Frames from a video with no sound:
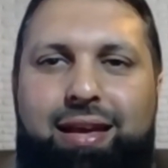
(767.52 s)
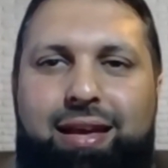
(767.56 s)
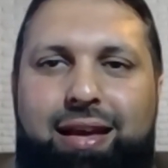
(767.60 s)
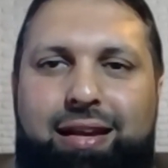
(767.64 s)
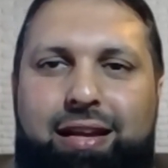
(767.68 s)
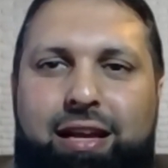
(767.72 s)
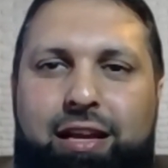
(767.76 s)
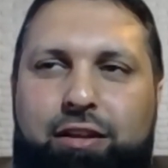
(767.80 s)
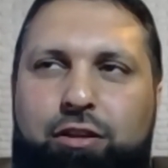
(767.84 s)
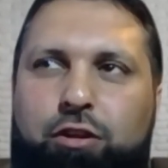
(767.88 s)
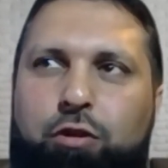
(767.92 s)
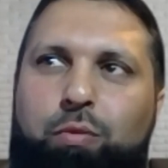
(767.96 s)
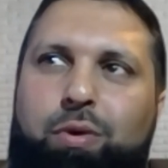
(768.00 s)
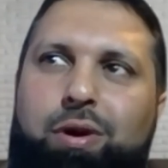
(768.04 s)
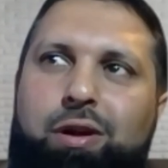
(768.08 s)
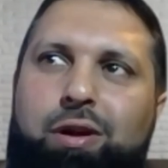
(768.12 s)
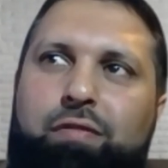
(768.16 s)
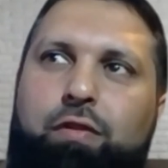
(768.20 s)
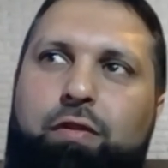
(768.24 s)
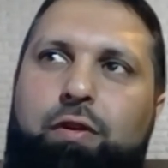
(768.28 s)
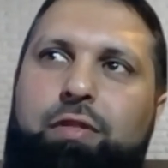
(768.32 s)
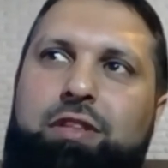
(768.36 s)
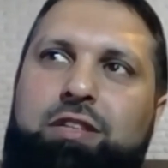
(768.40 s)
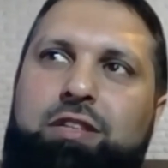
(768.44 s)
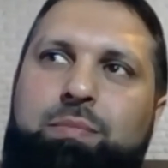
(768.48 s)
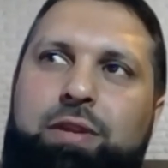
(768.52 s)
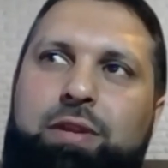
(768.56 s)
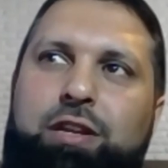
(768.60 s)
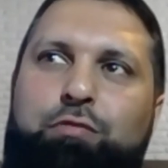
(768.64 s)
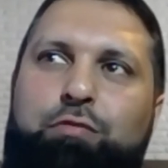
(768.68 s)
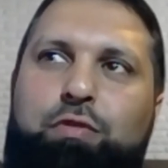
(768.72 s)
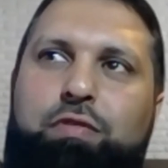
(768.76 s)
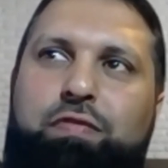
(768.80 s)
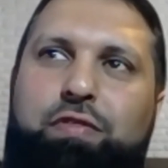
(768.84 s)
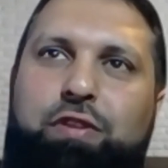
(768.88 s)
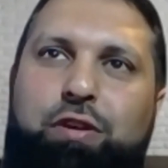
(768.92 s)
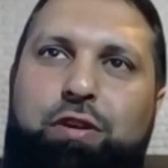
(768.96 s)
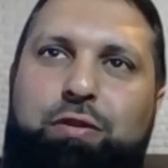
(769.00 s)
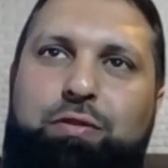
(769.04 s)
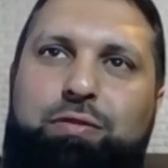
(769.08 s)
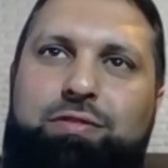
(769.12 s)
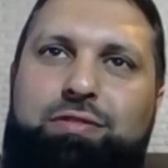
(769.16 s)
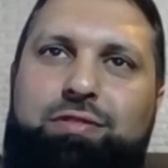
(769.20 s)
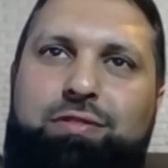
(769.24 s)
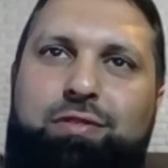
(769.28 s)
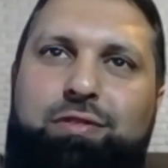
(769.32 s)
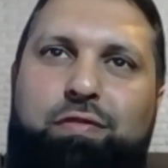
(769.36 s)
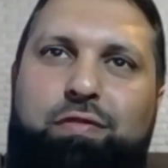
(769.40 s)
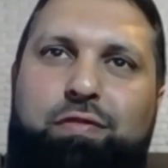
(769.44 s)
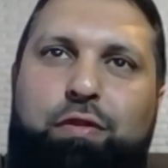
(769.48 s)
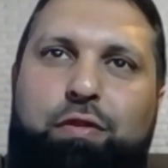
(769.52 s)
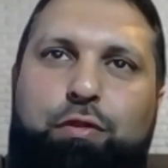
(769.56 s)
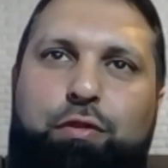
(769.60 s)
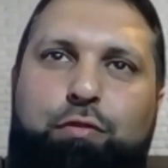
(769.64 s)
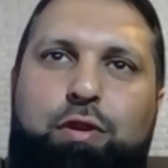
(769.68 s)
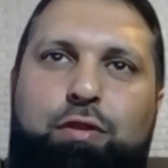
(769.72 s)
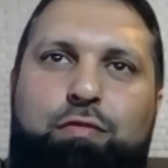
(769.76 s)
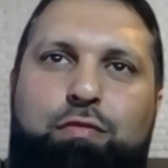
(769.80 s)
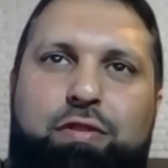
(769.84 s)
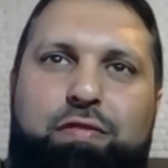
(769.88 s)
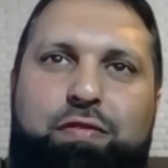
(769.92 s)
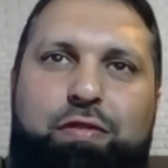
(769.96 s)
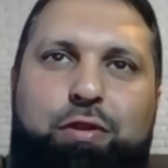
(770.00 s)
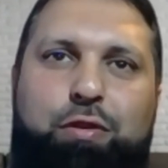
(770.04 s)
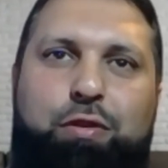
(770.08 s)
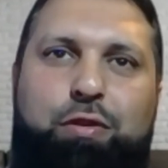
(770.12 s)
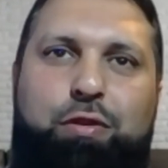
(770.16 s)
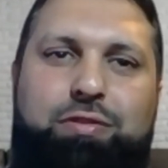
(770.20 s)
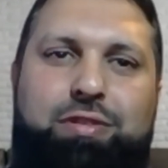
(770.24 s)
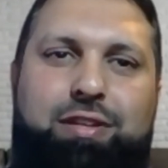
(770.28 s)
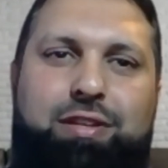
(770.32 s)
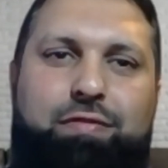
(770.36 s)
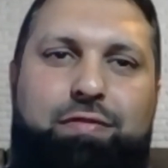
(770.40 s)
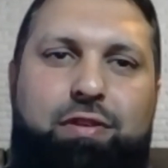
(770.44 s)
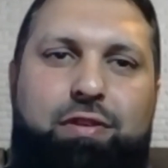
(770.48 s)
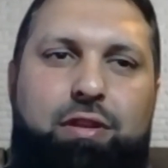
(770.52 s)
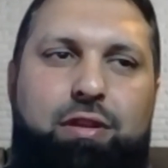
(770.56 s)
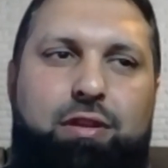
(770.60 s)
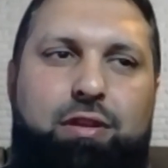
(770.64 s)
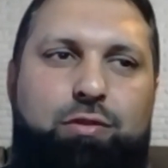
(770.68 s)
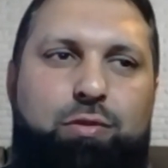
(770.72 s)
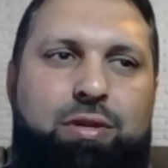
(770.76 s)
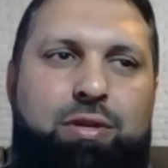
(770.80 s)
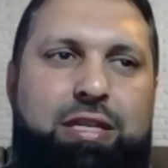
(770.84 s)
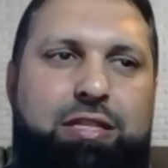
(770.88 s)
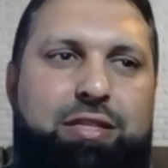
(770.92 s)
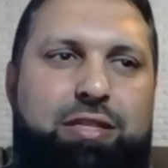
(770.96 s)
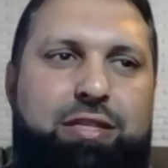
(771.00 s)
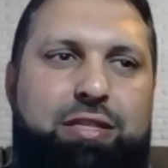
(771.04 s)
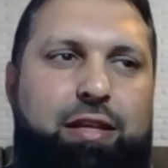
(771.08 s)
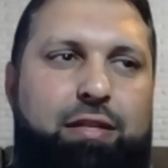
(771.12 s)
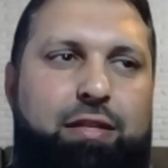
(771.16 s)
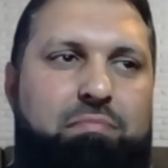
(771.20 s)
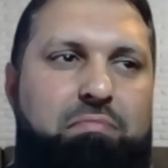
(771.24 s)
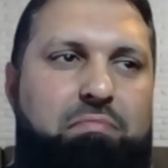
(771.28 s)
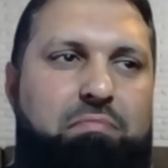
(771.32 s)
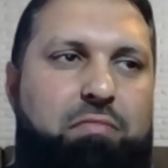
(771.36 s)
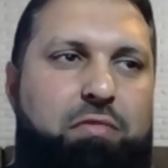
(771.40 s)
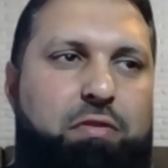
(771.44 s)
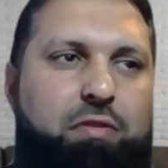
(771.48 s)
They kind of go, well, I've got this many reviews, so I've got 3 reviews, and so I need to get